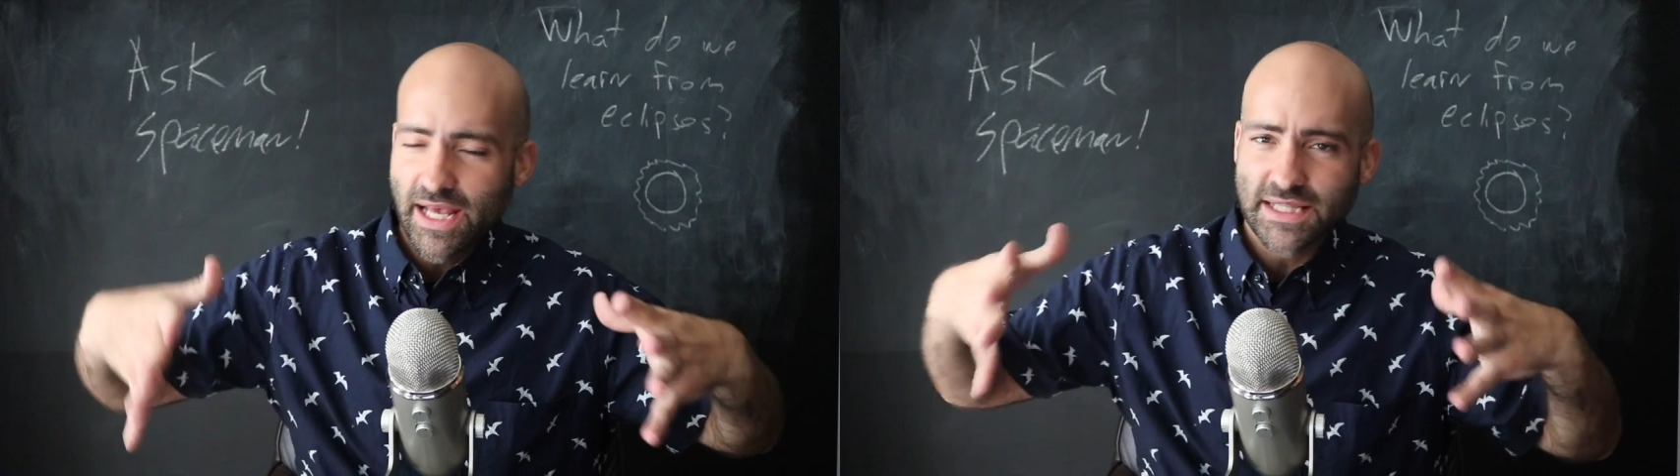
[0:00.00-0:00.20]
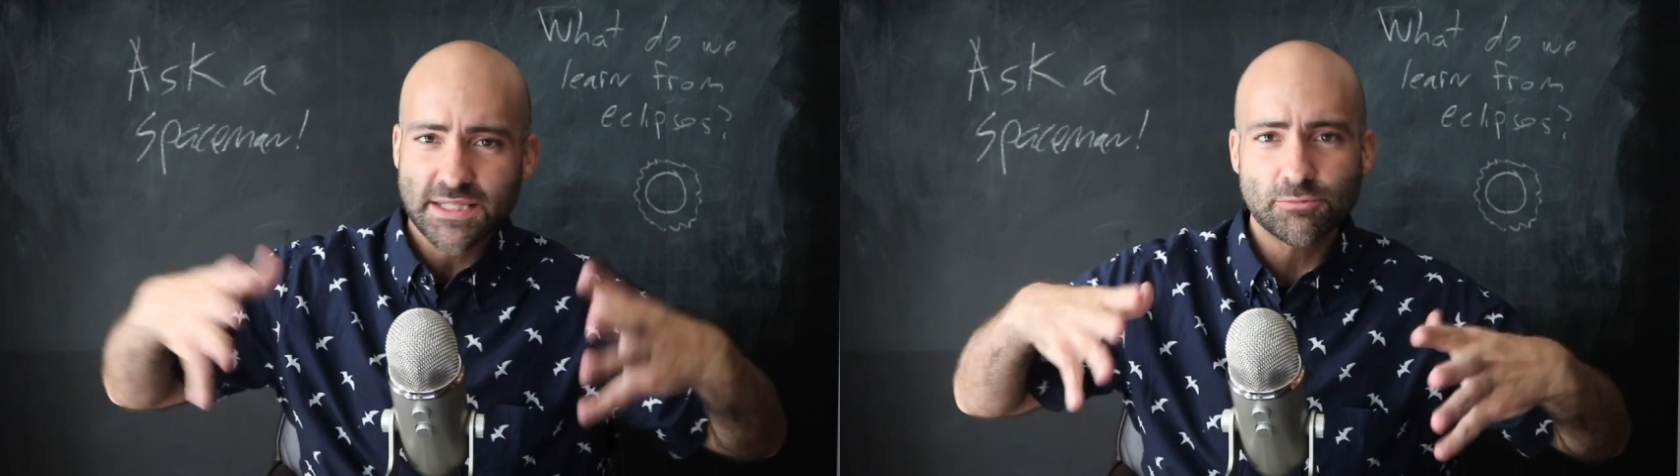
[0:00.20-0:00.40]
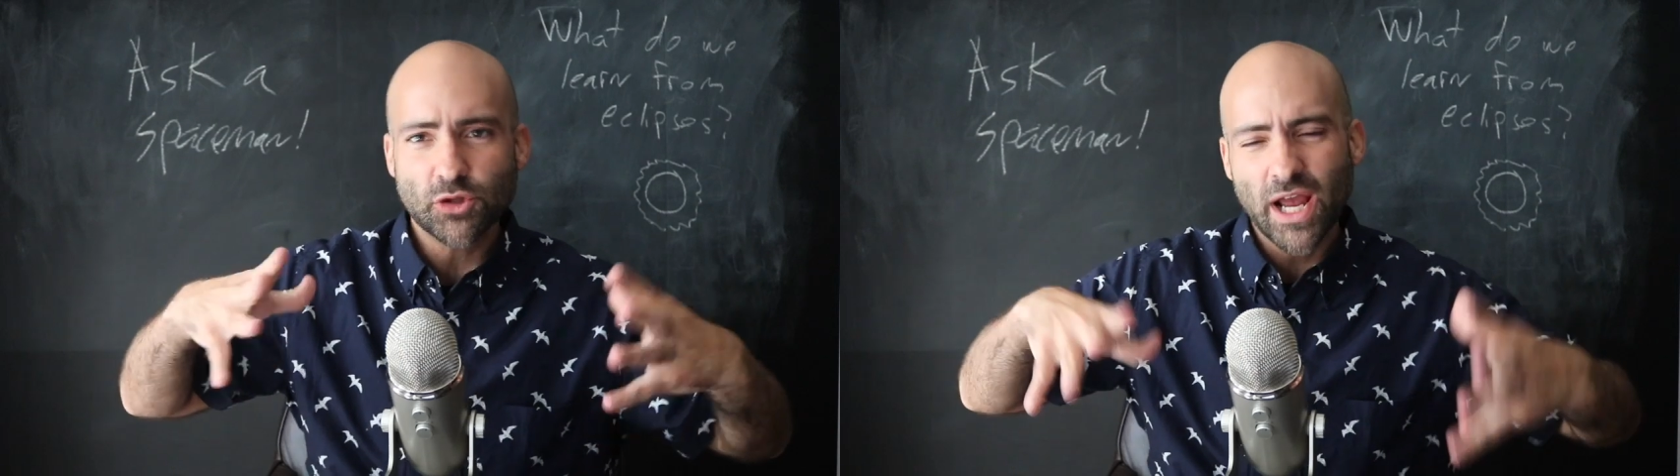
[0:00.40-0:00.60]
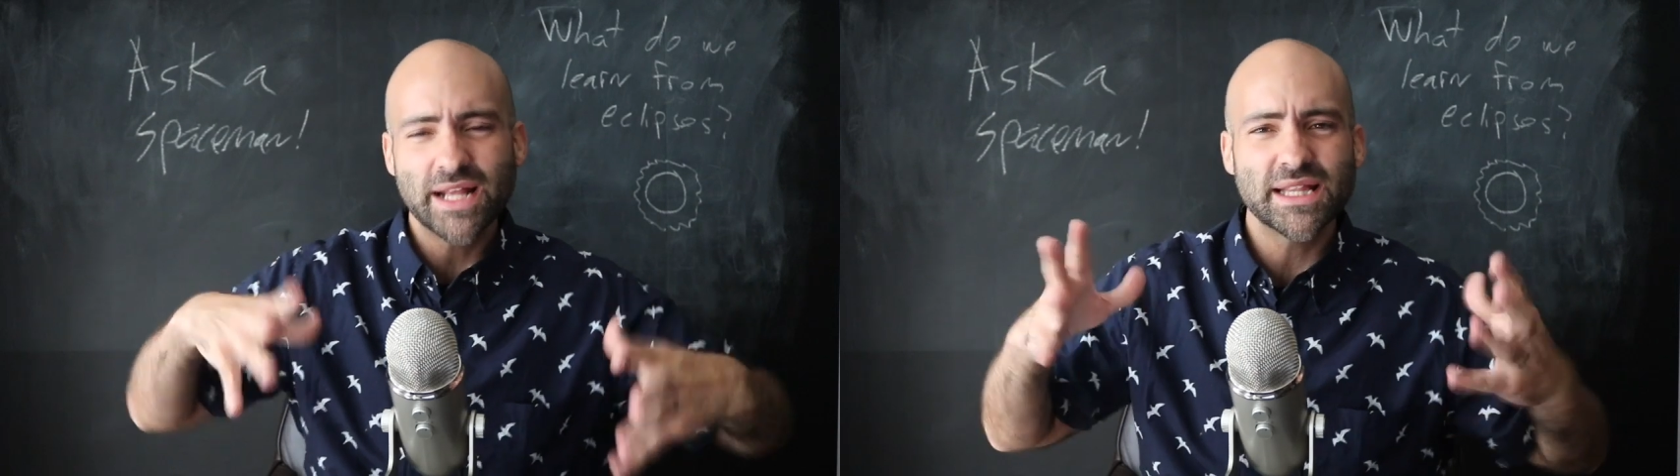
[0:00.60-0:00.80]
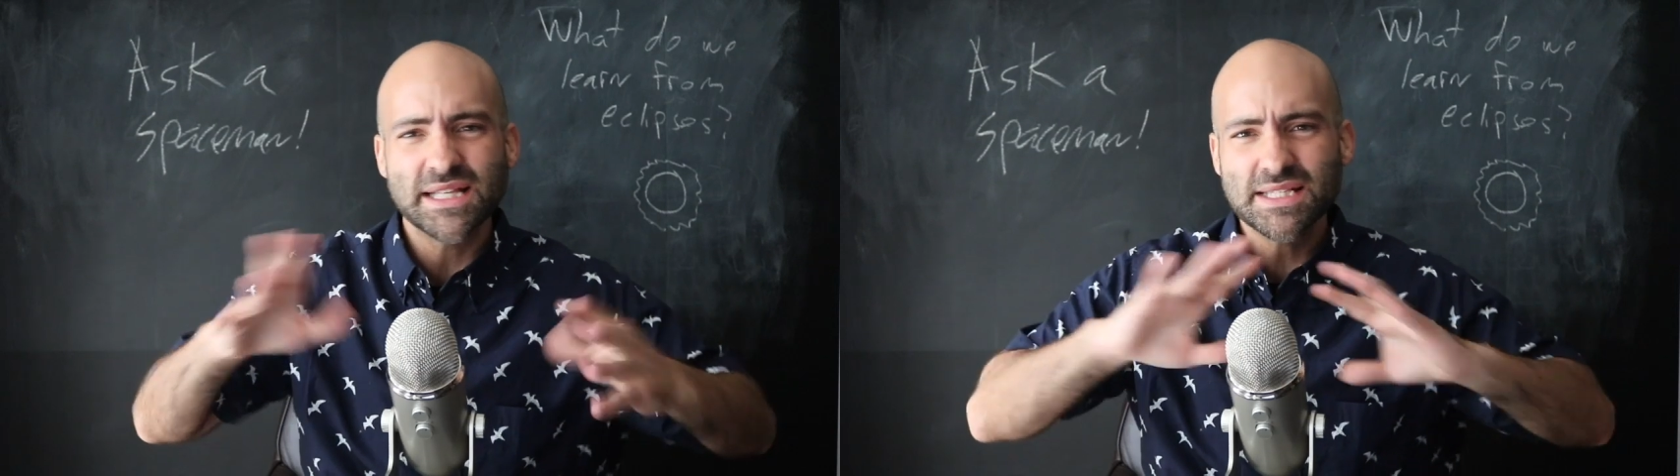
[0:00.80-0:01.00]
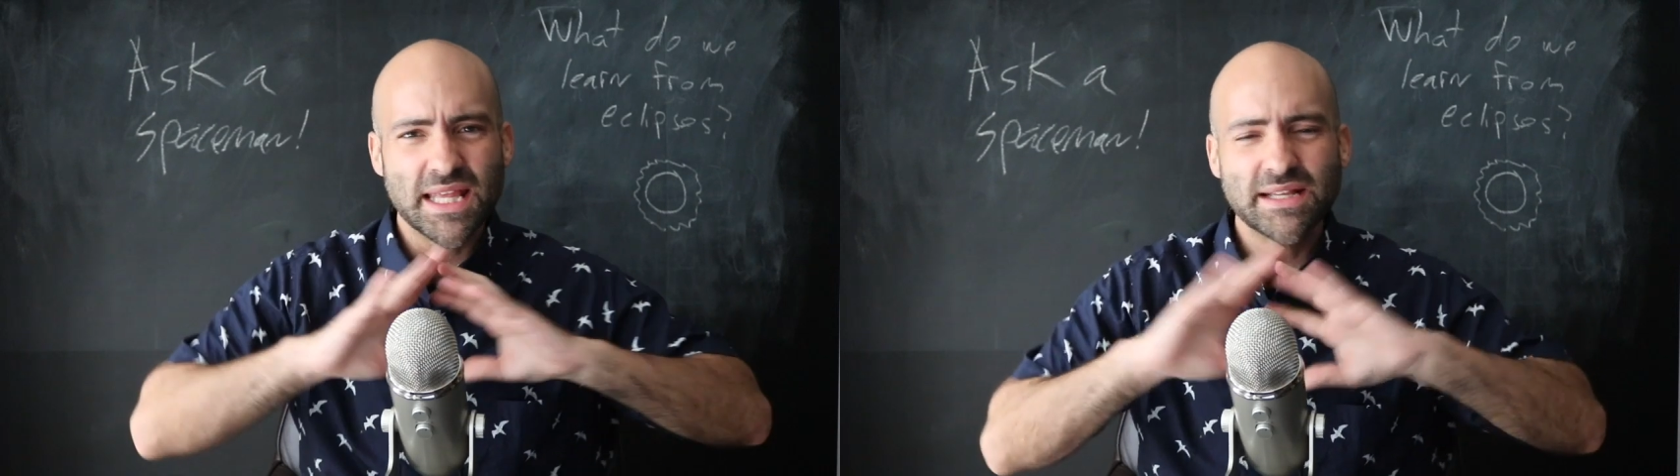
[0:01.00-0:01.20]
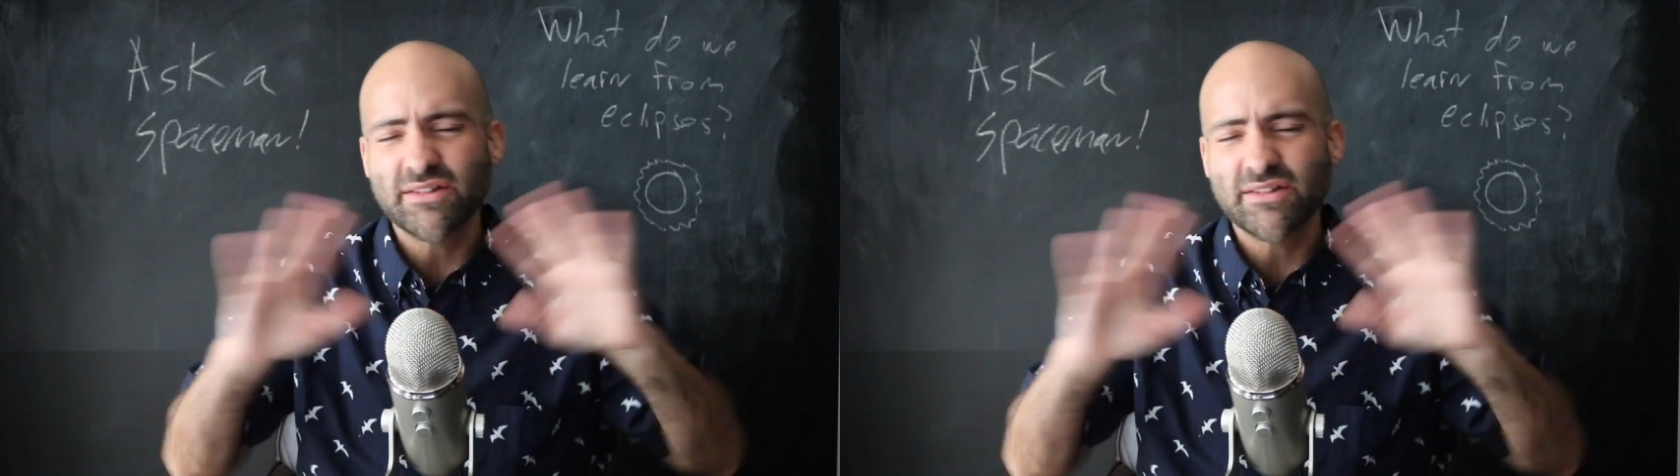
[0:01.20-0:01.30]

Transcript: and subtract. It's like,